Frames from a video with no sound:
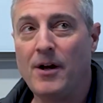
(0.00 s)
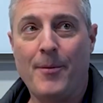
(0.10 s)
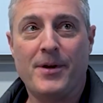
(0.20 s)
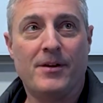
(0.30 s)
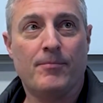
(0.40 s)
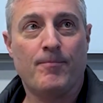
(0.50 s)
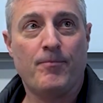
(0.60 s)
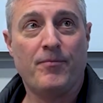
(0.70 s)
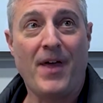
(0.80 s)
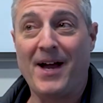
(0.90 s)
I mean,
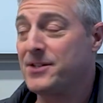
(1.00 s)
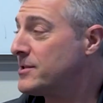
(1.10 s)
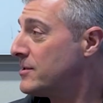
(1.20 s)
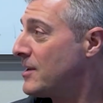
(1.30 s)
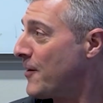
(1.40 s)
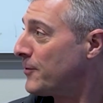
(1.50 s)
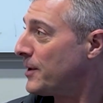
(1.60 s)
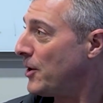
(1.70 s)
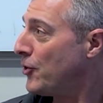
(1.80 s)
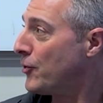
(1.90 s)
that's
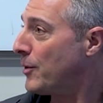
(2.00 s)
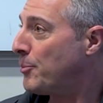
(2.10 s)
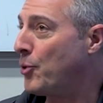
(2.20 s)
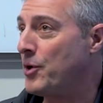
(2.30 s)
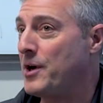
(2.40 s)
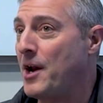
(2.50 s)
definitely underreported.